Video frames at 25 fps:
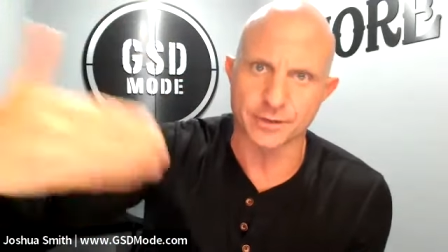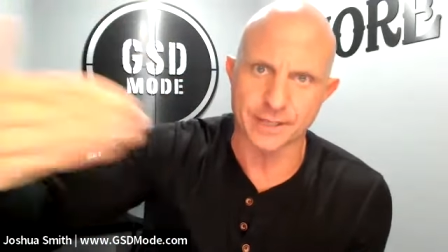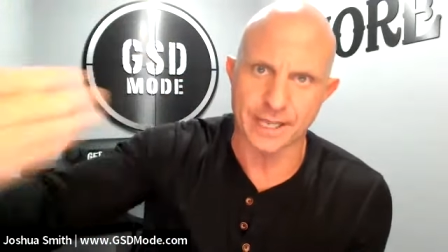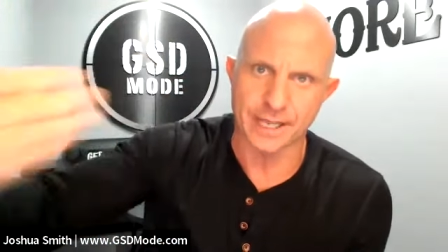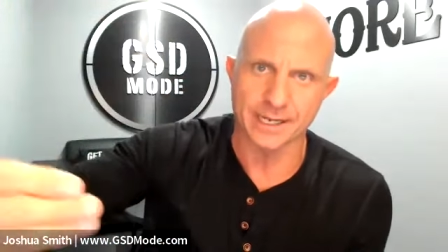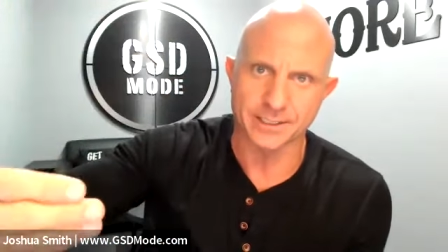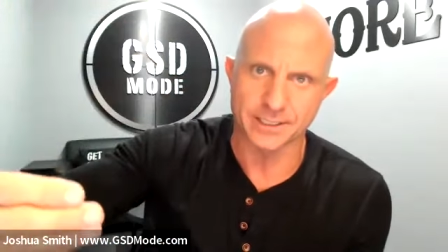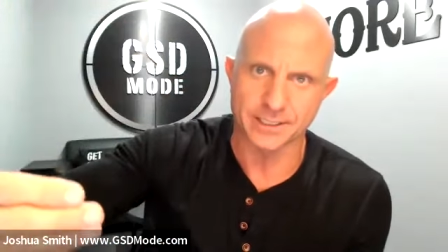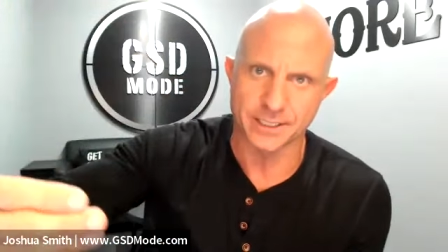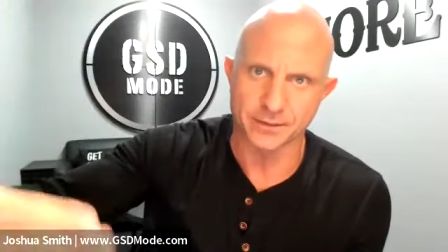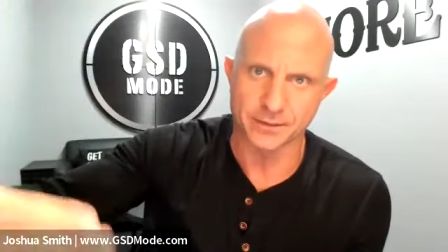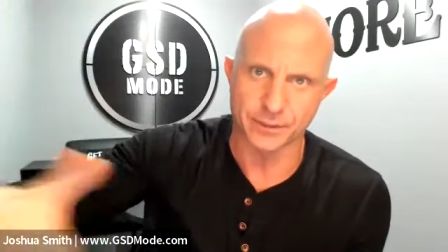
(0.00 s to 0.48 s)
on the
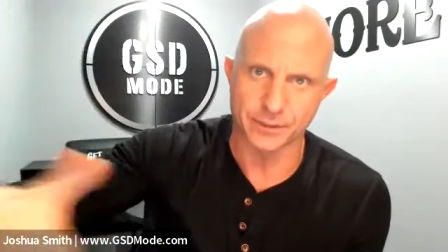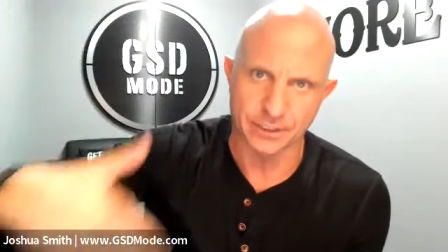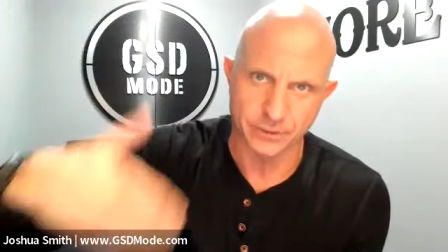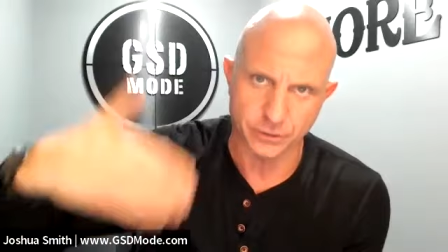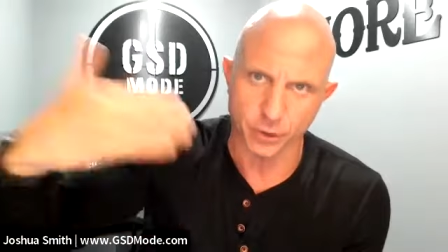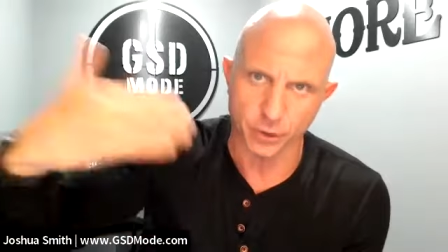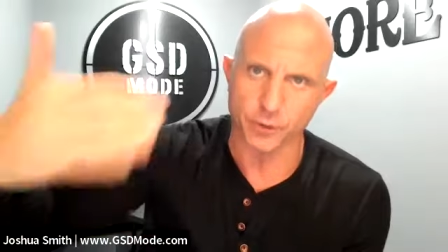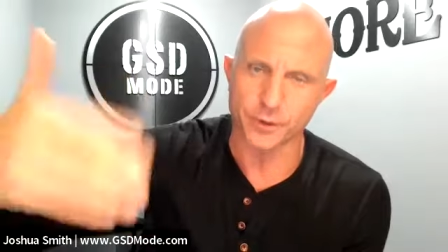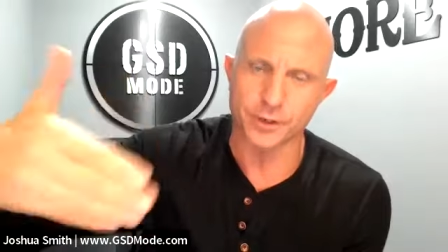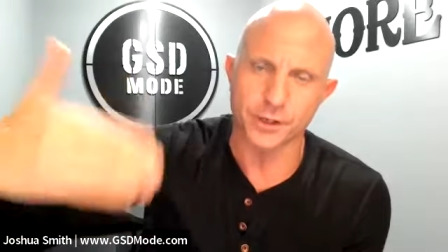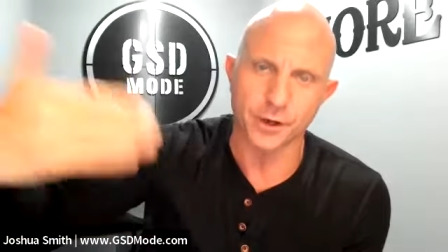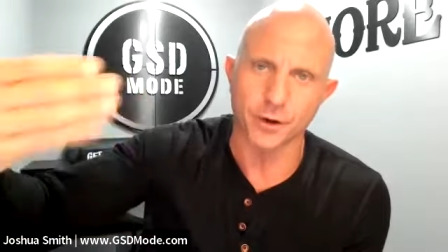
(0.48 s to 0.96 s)
activity.
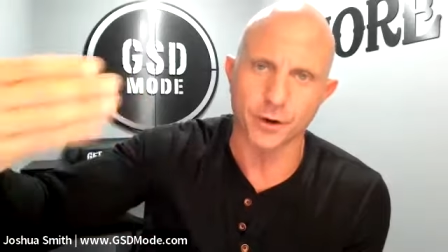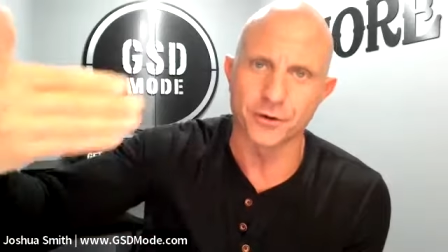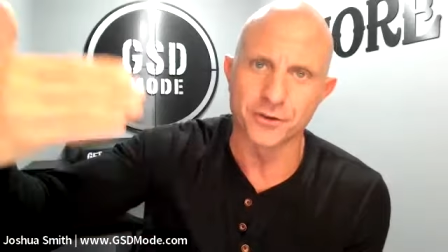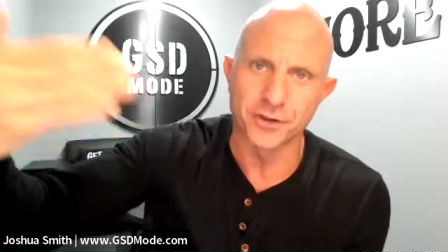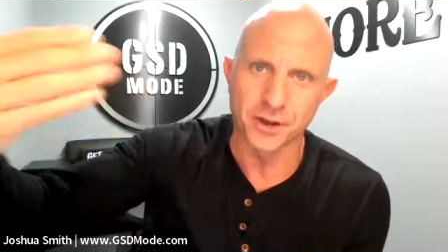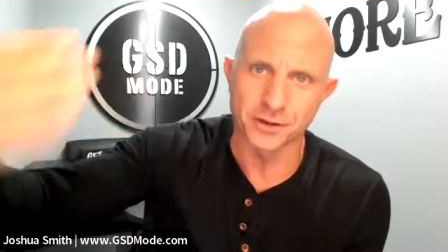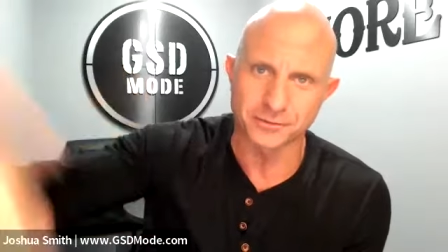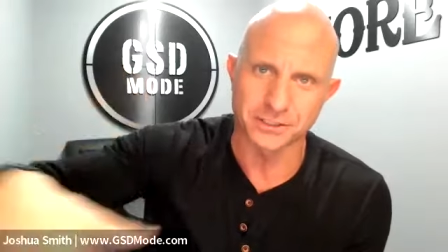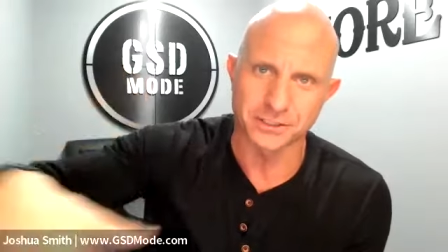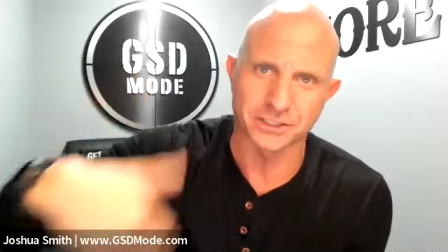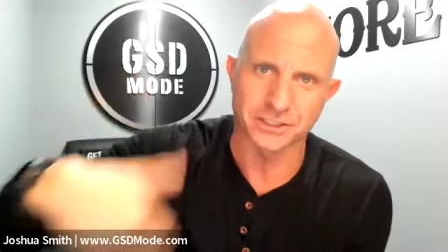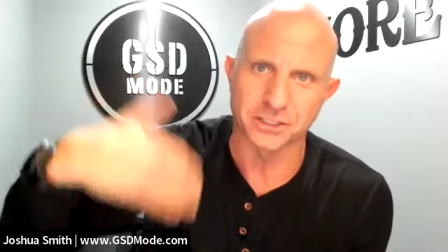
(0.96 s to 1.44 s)
It's already hard
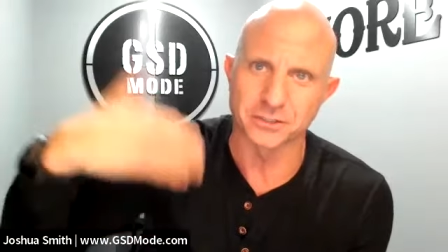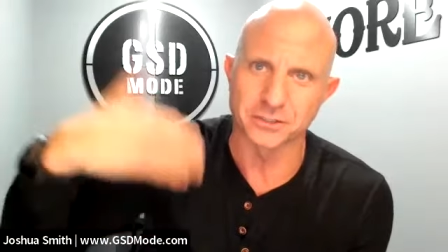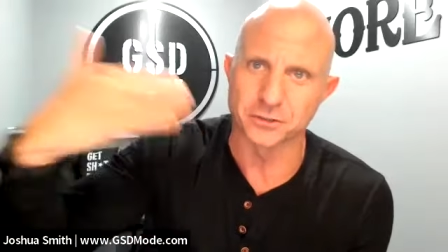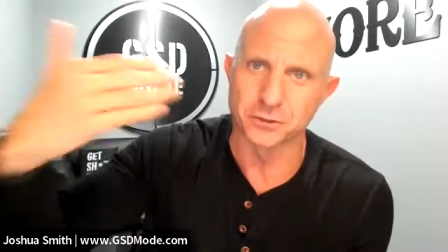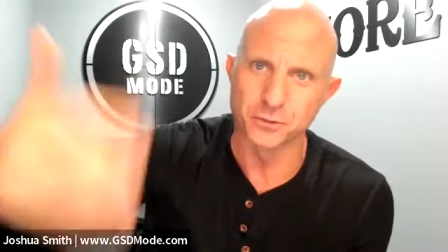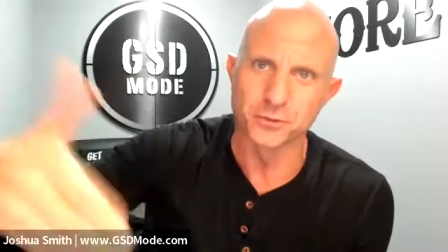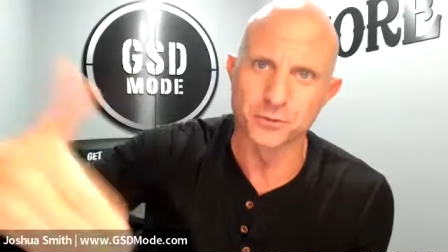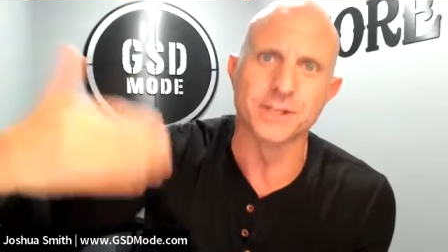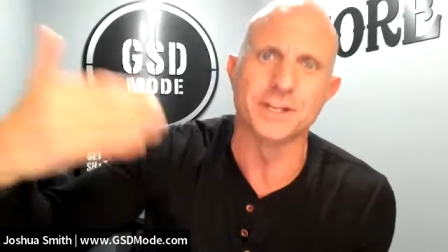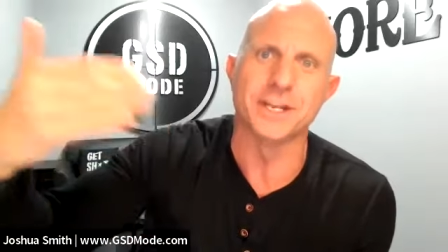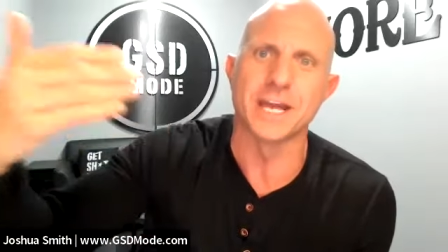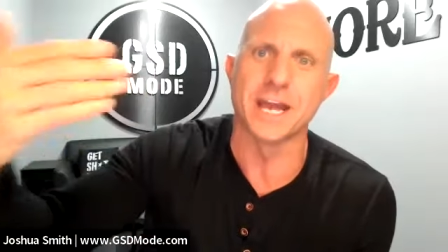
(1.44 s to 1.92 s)
enough just to
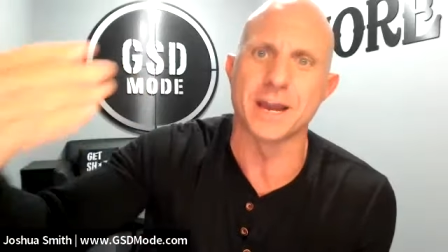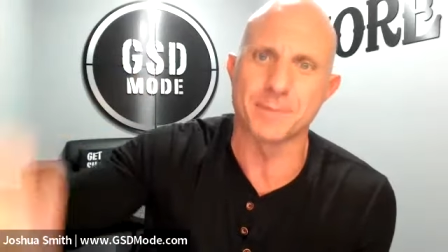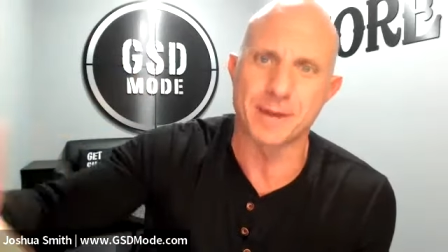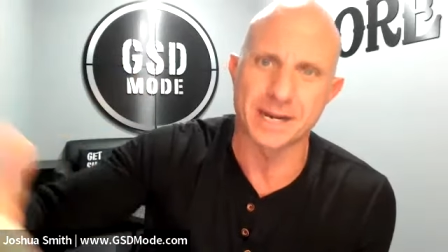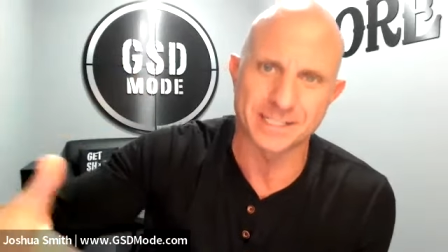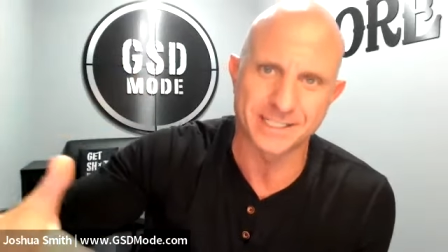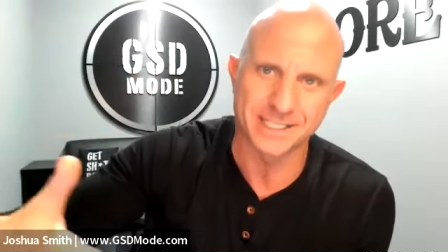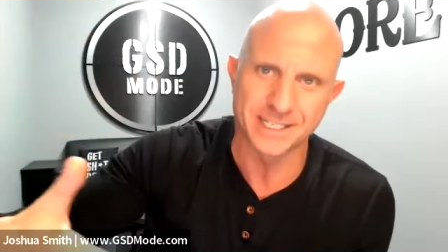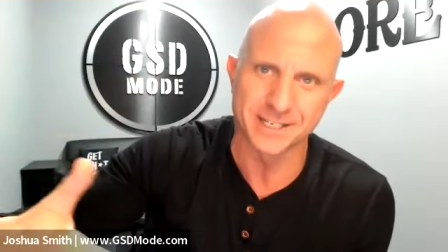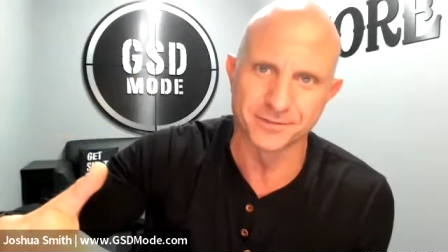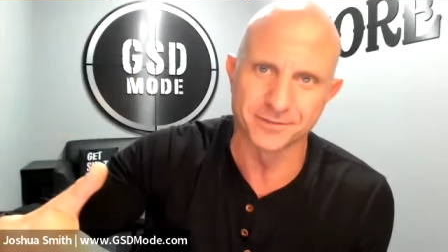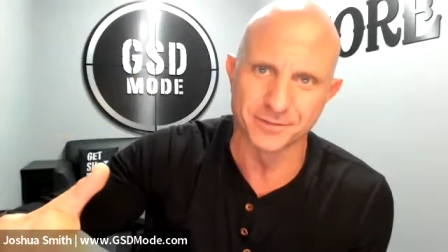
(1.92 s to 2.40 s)
do the damn
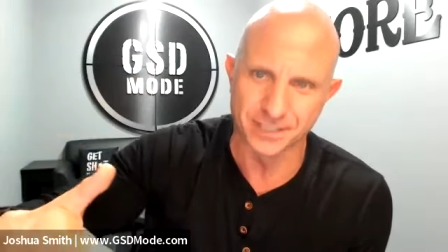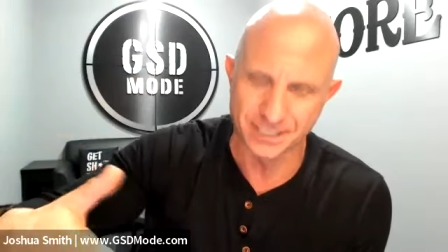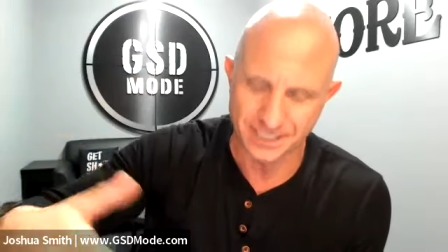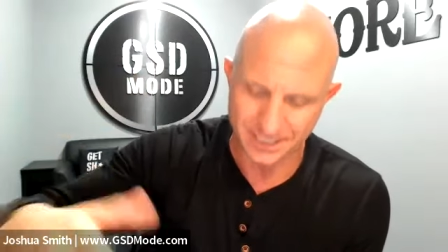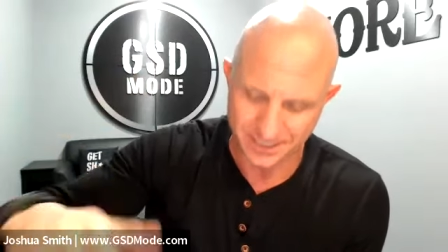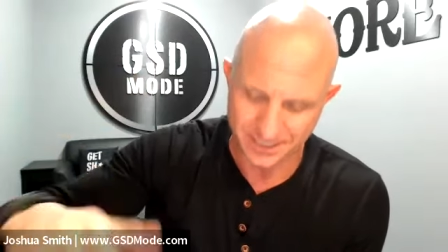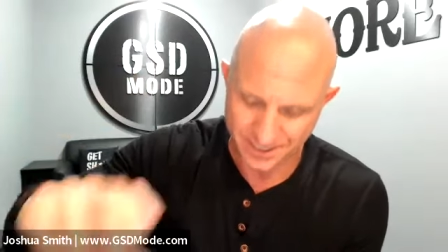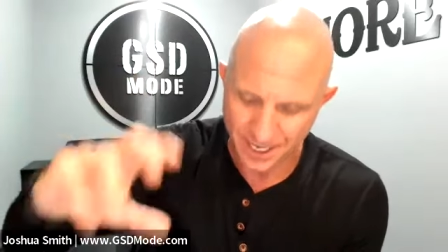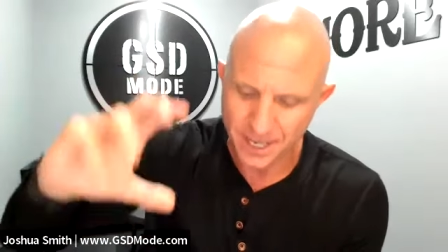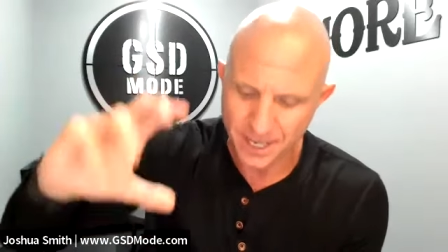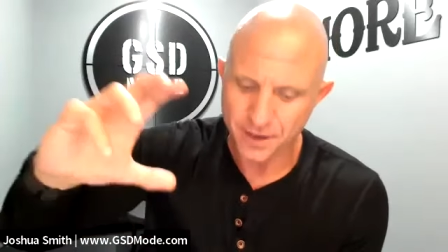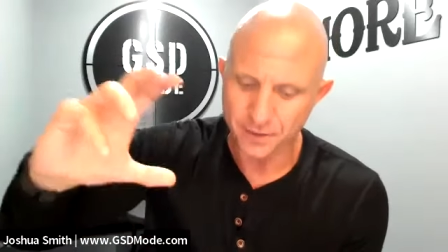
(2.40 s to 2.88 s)

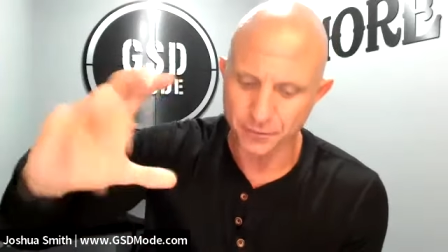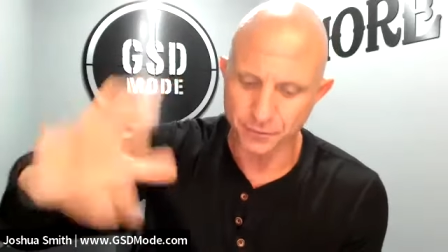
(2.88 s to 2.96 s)
activities